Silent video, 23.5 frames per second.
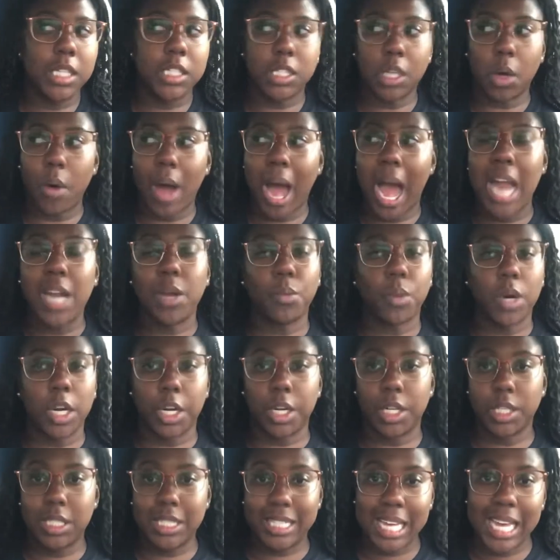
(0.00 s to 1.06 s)
So I didn't want
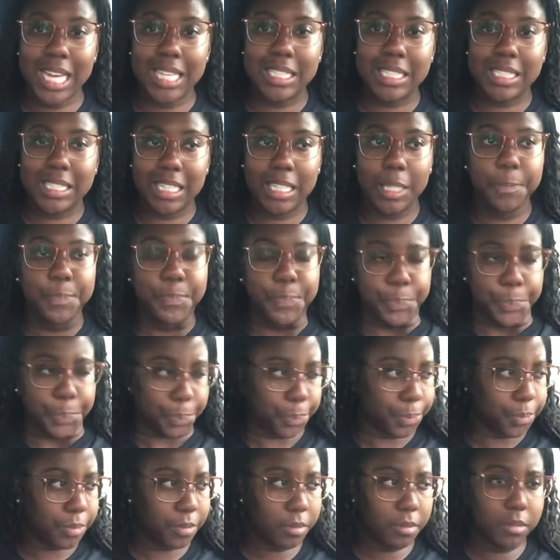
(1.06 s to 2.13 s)
to test it
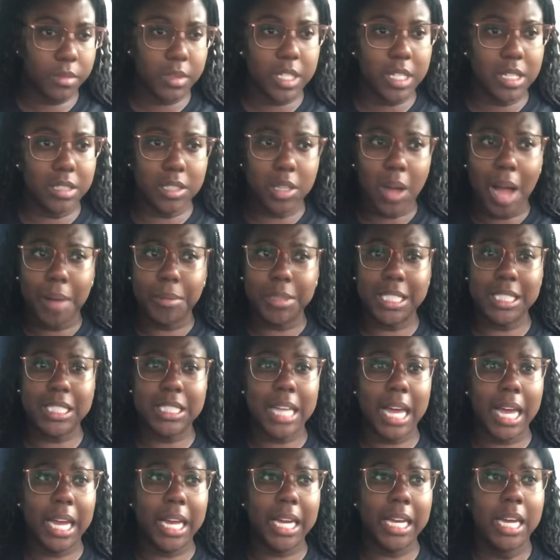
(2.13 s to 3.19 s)
so I was just
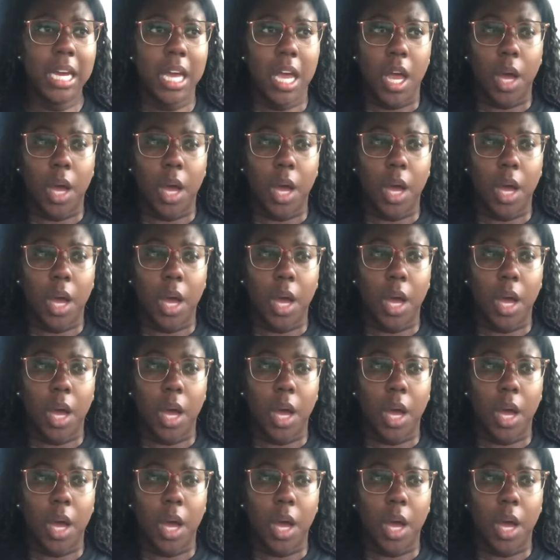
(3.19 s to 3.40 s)
like,